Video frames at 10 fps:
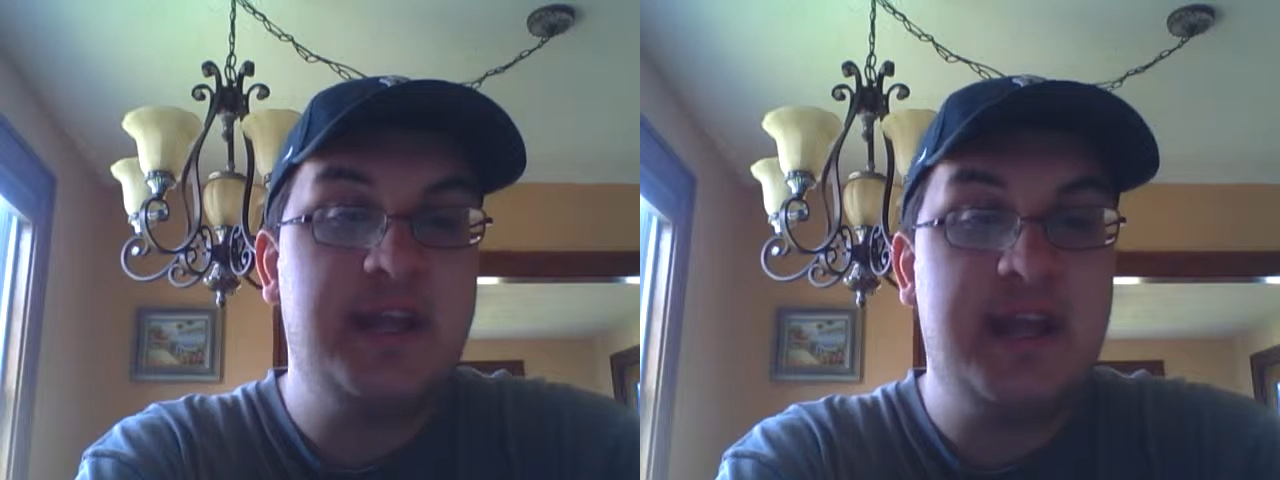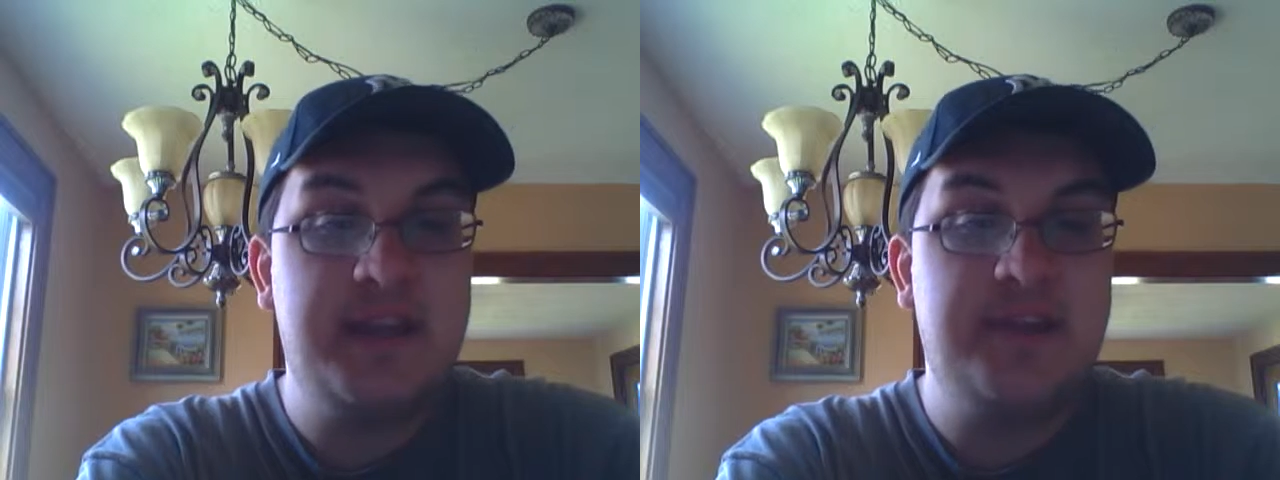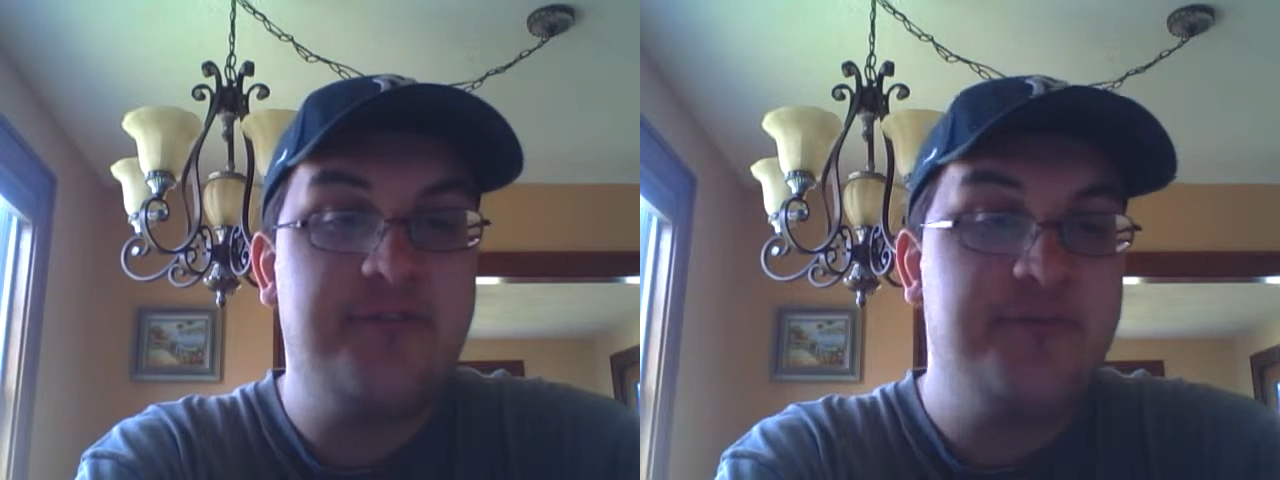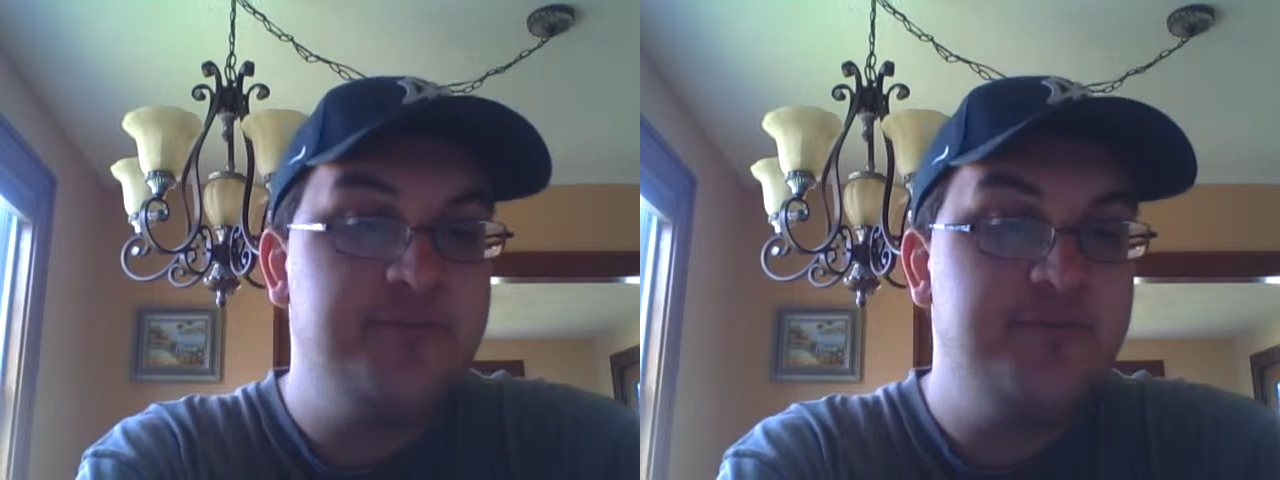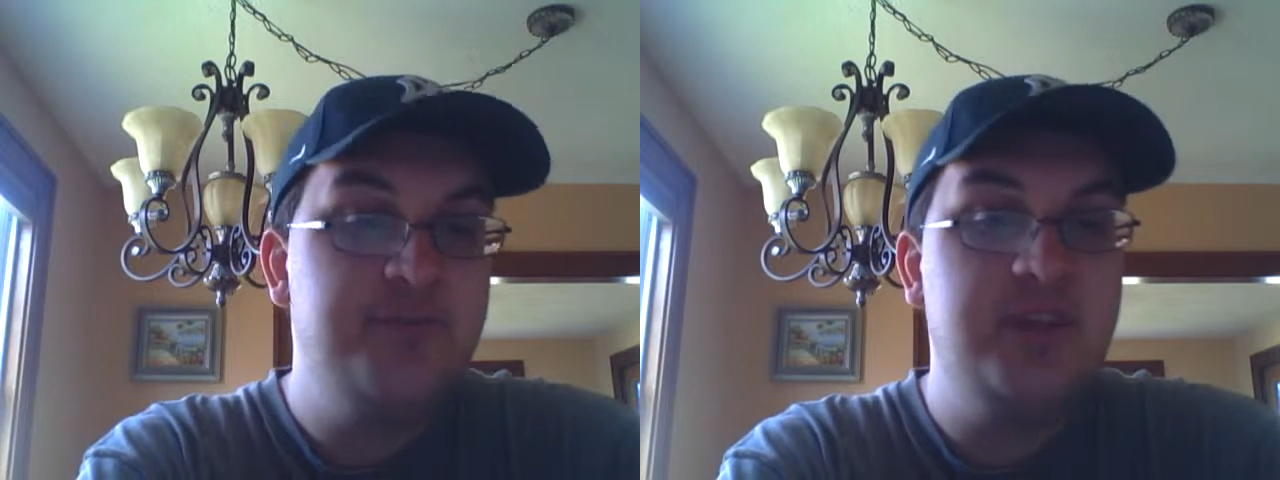of get it,
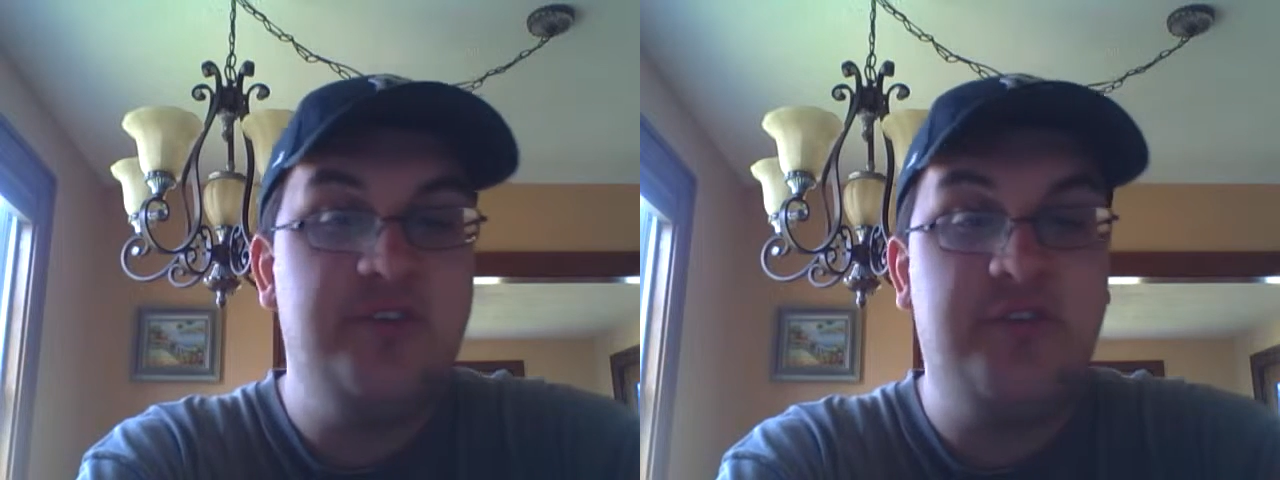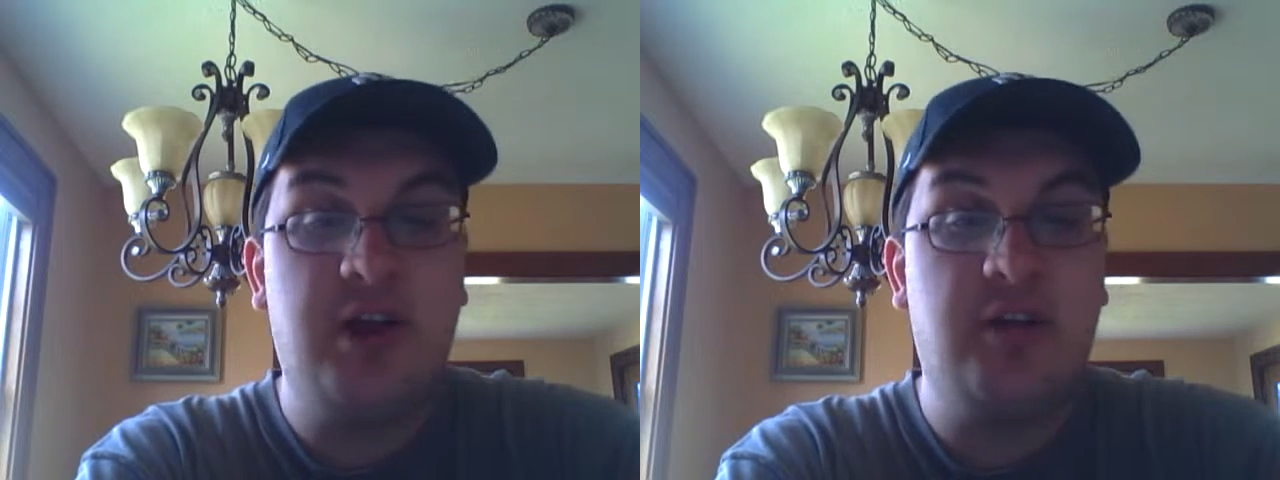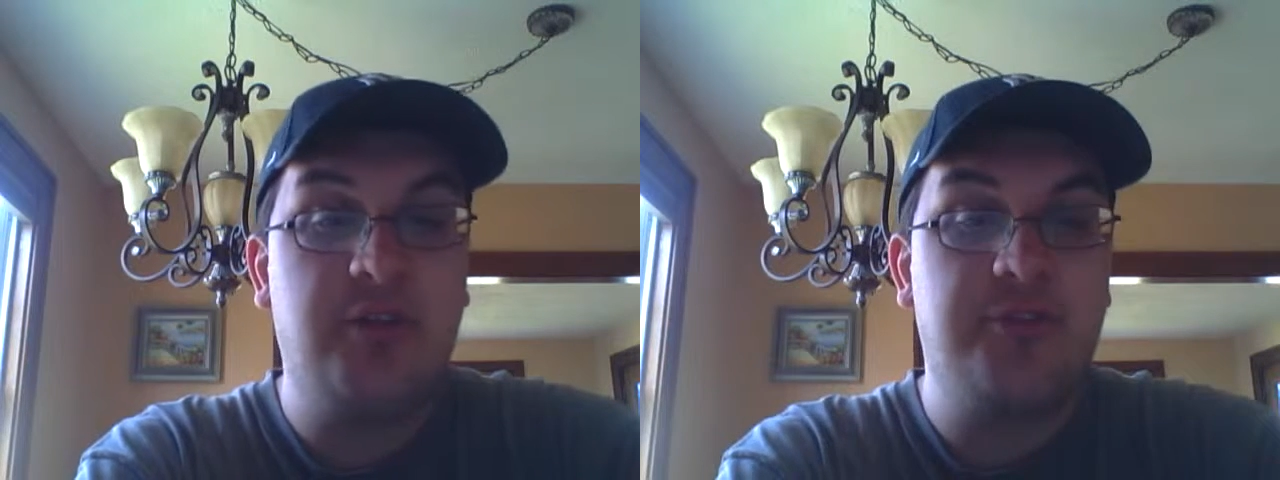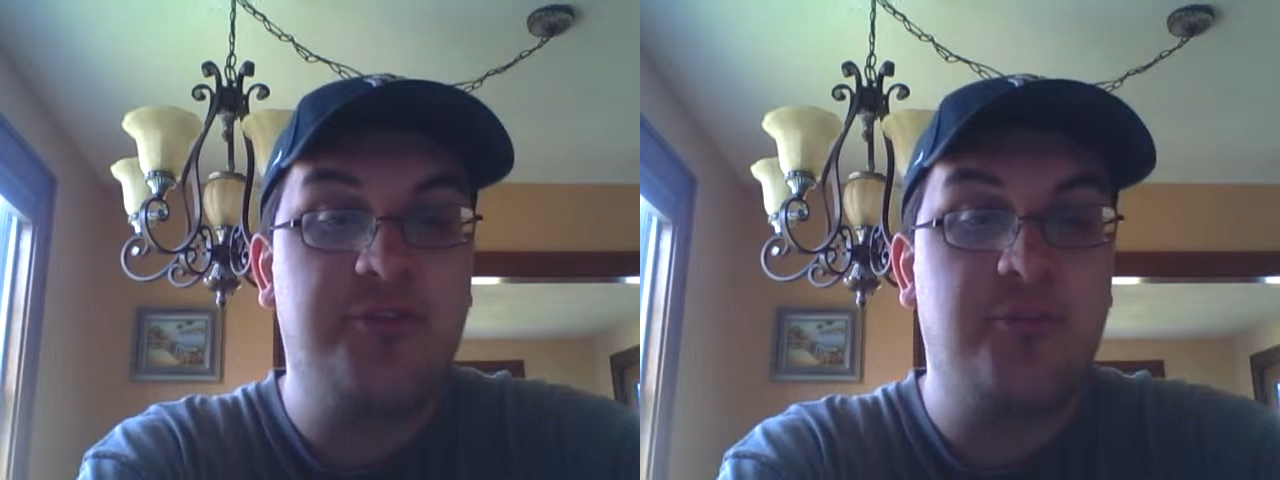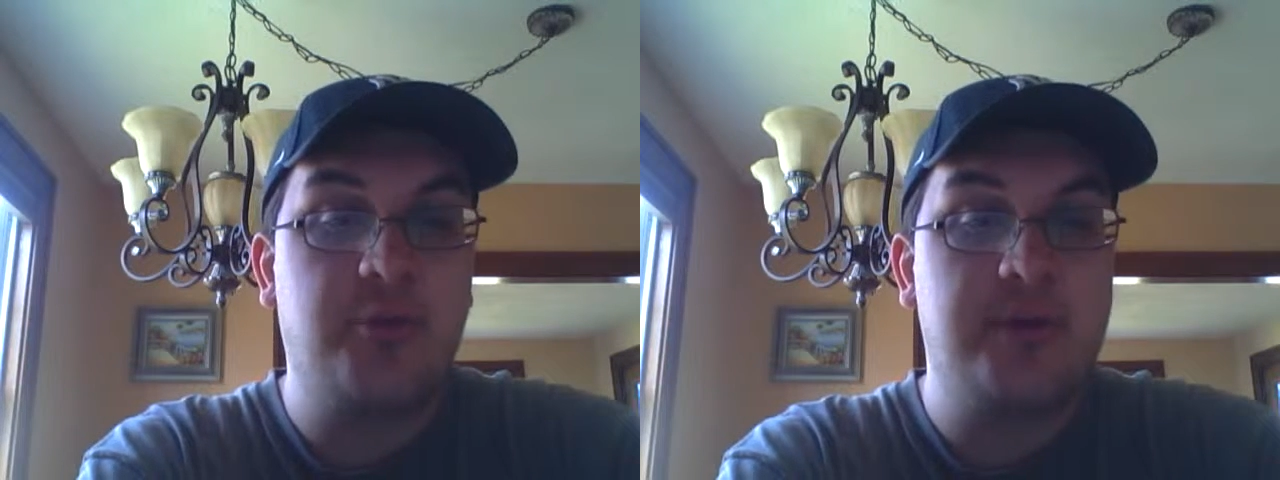you follow the
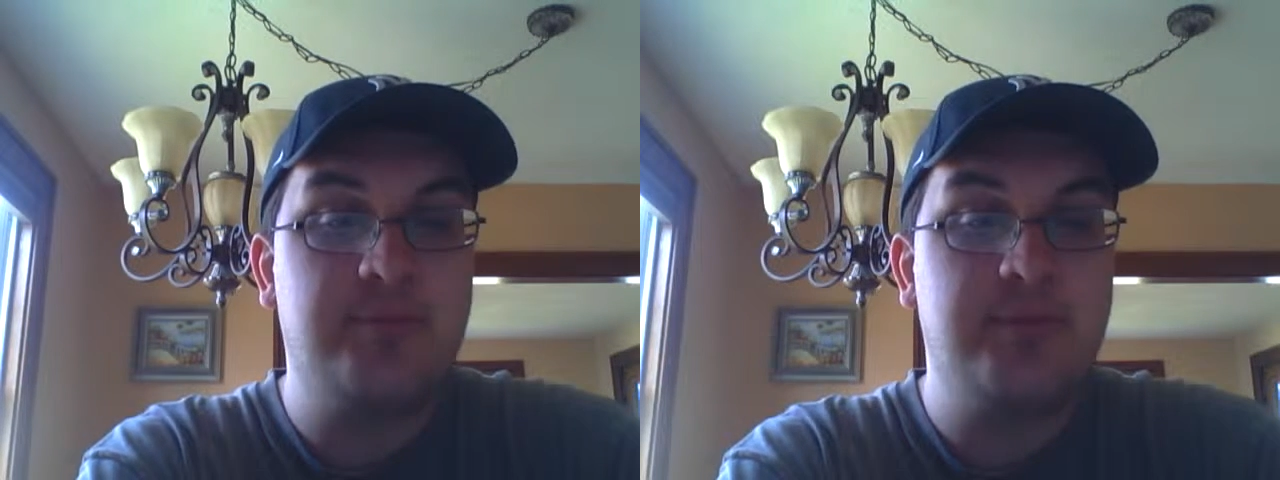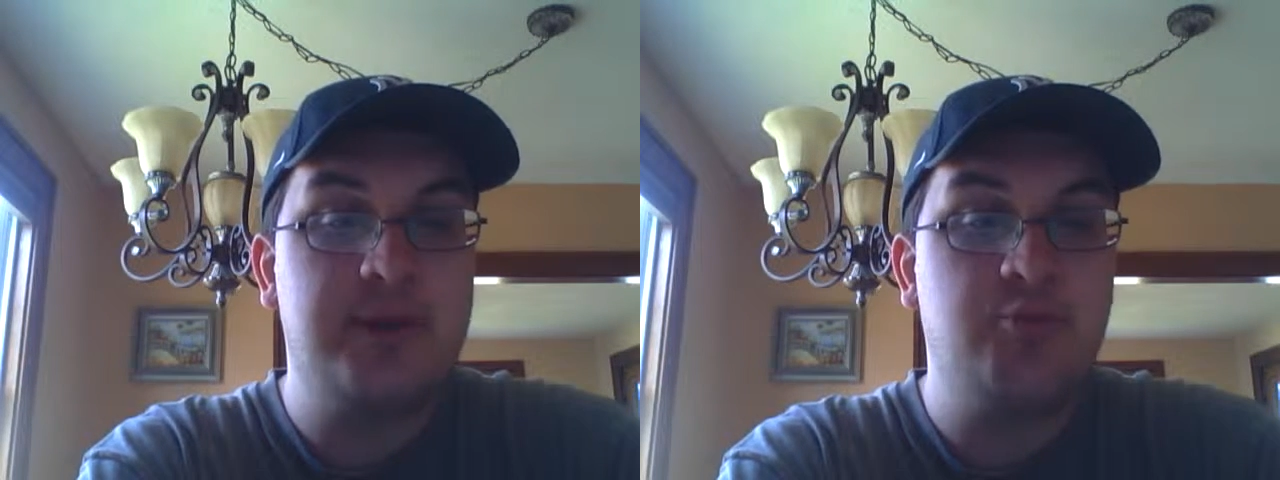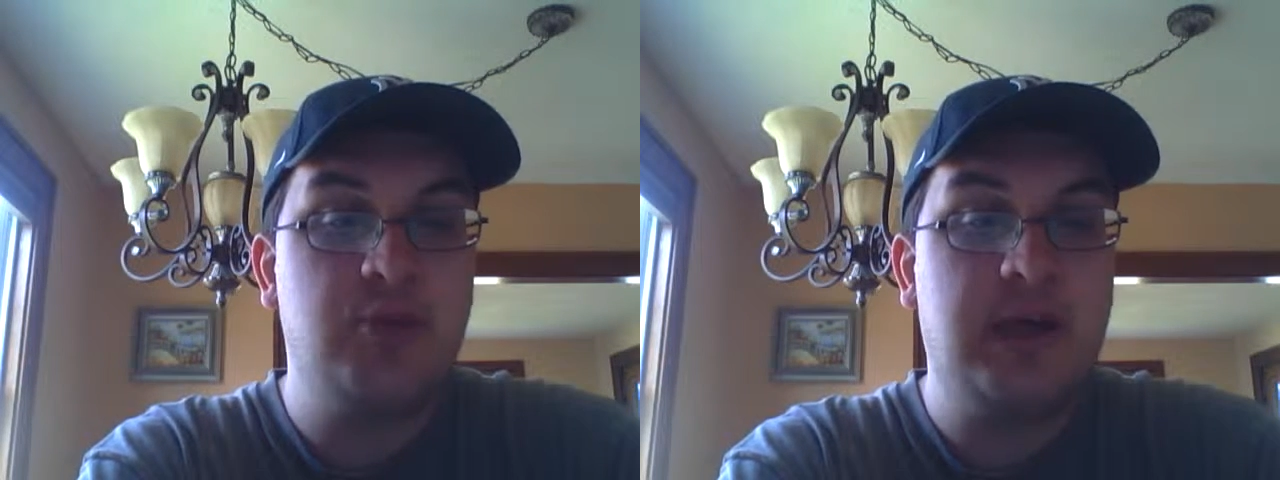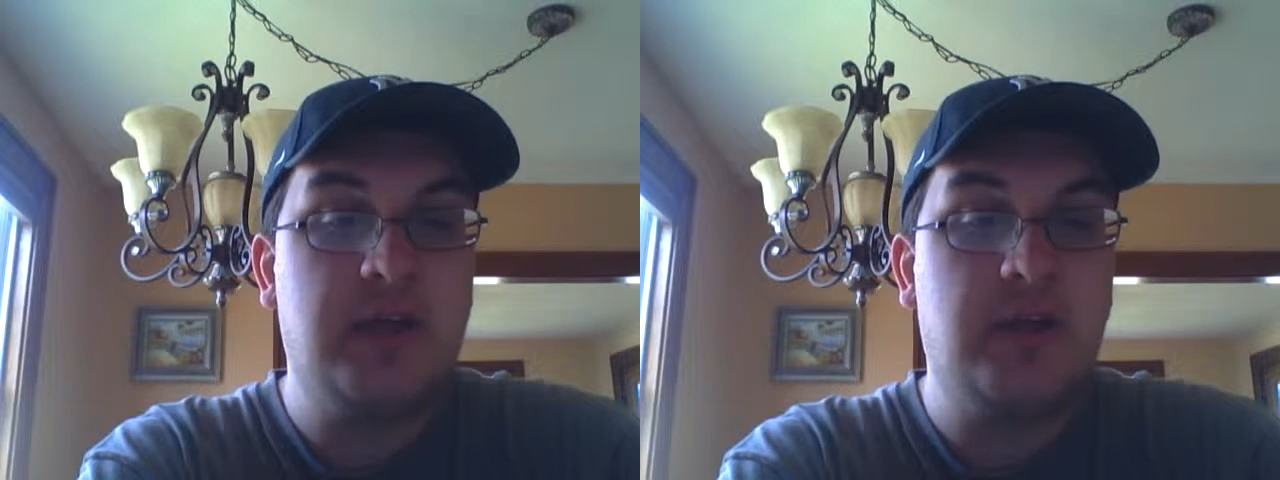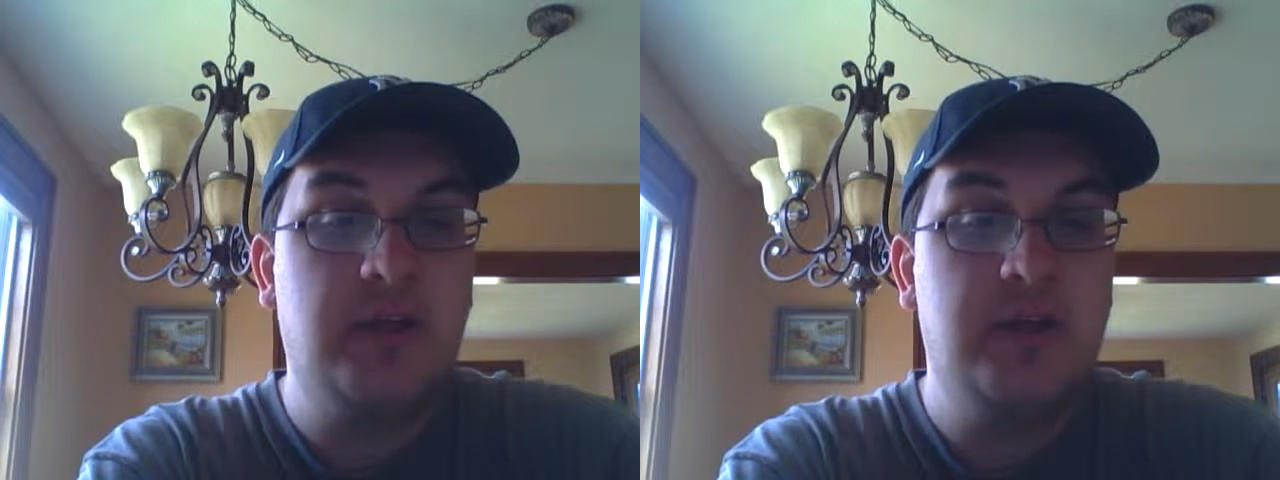story pretty
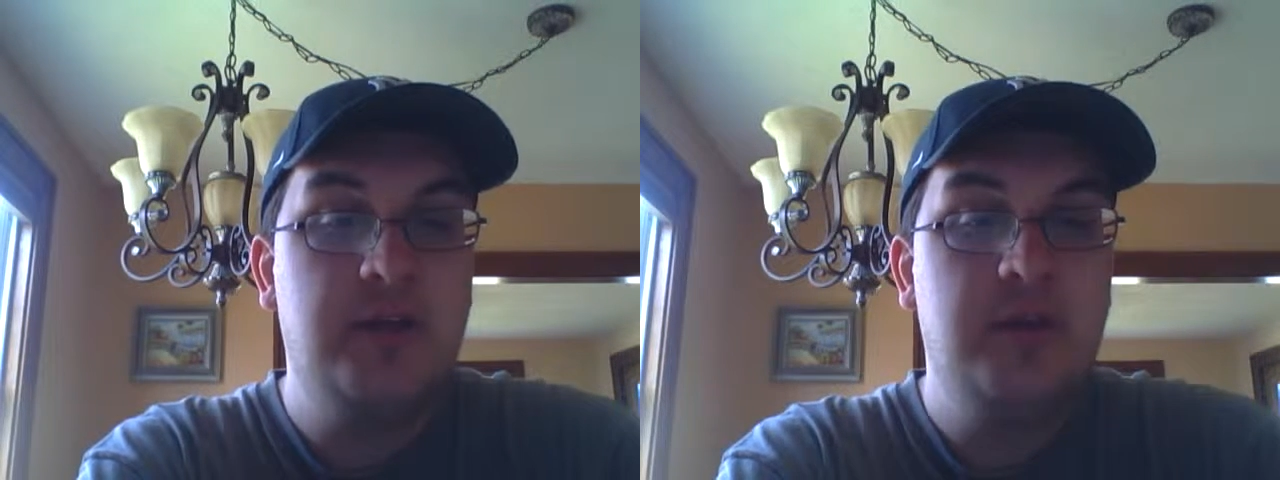well.